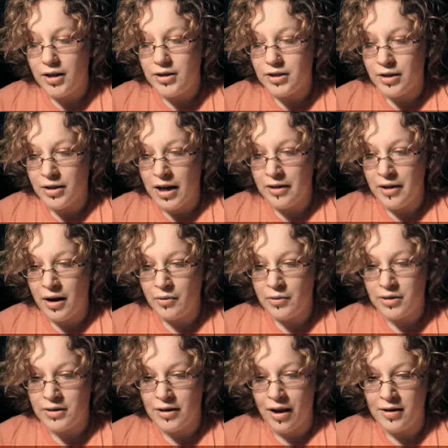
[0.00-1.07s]
So yeah, that
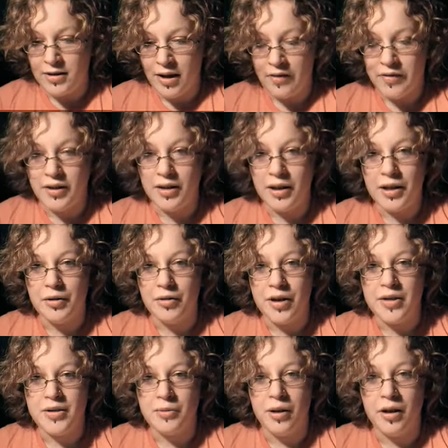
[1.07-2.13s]
was definitely
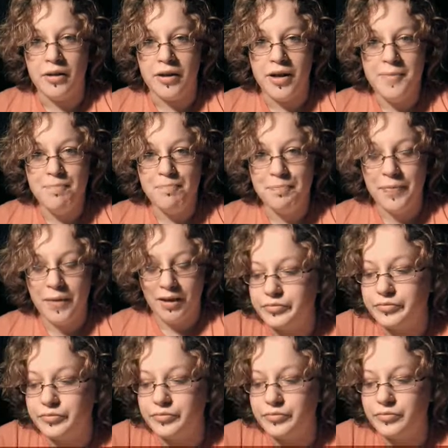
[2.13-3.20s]
cringeworthy.
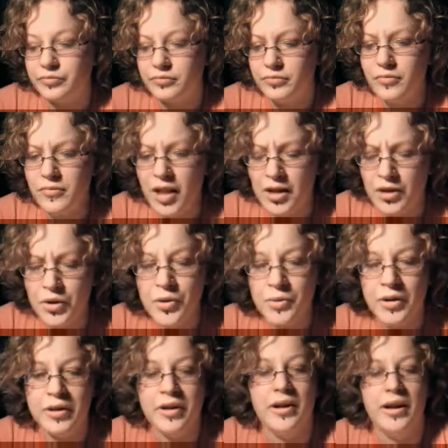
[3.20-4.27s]
Another
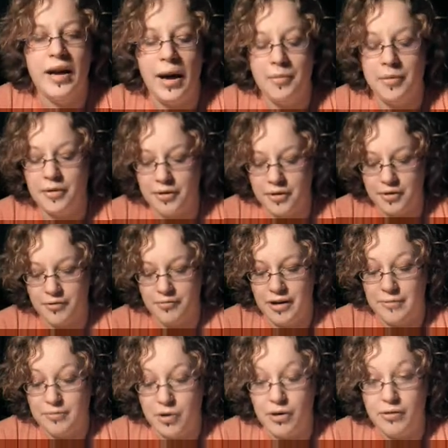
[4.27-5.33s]
one that happened
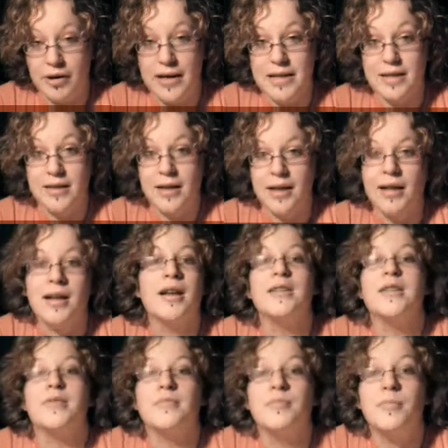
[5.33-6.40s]
more recently, and I
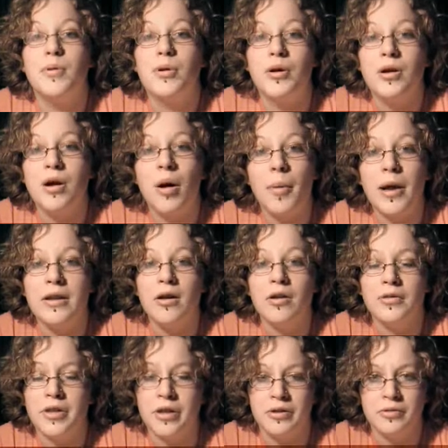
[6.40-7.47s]
did put a comment
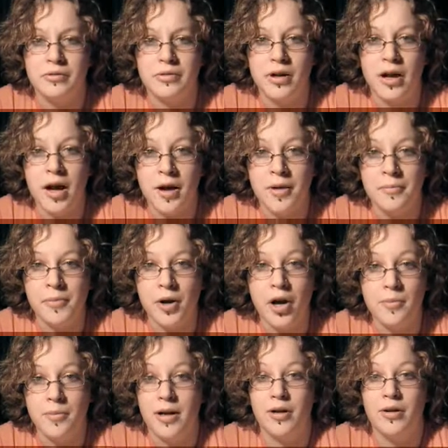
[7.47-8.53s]
on your
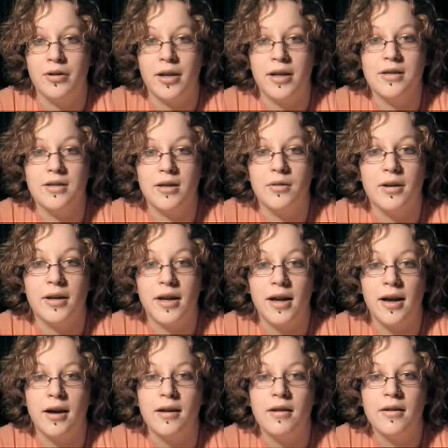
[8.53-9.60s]
oh my god, I stole a
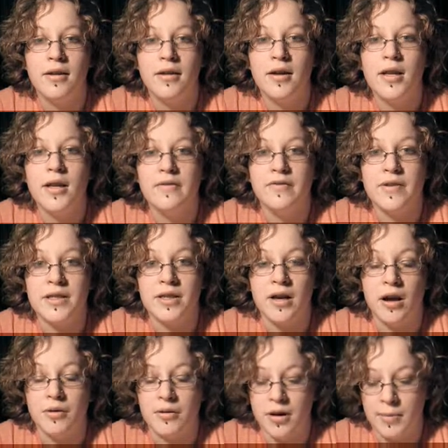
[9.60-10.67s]
car
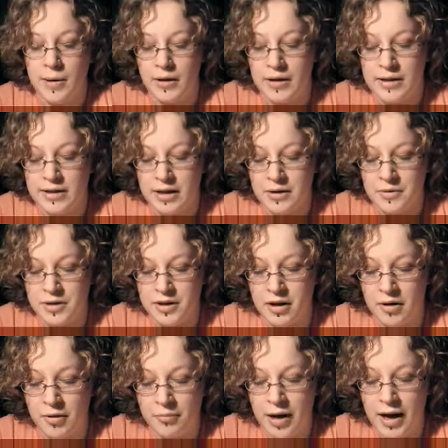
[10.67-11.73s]
video about this. It was
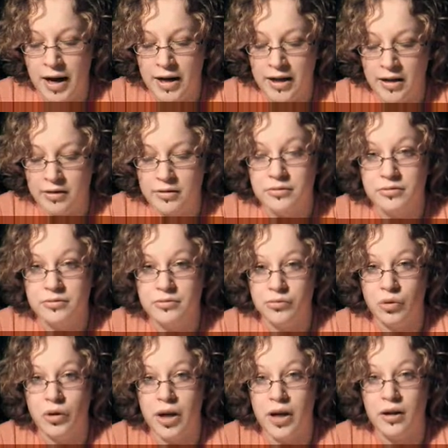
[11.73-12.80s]
at my
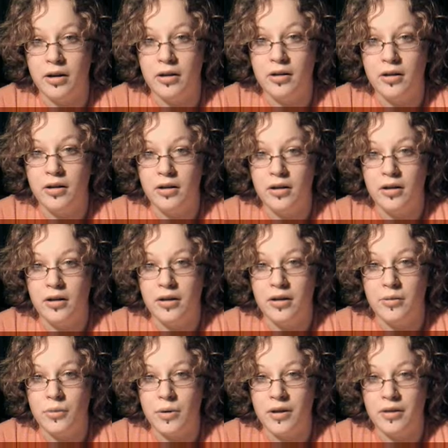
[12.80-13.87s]
run-in
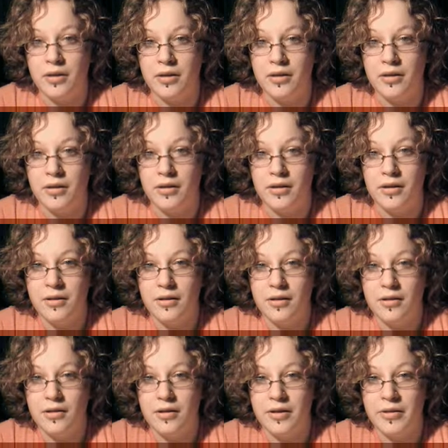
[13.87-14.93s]
with
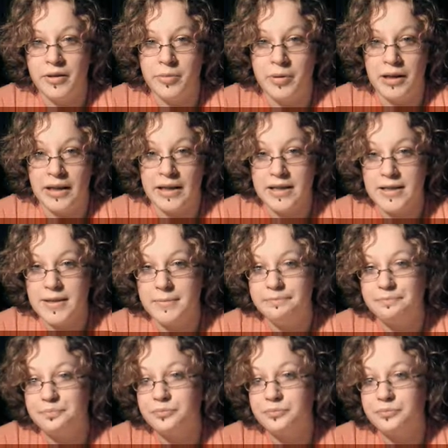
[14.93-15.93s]
the police,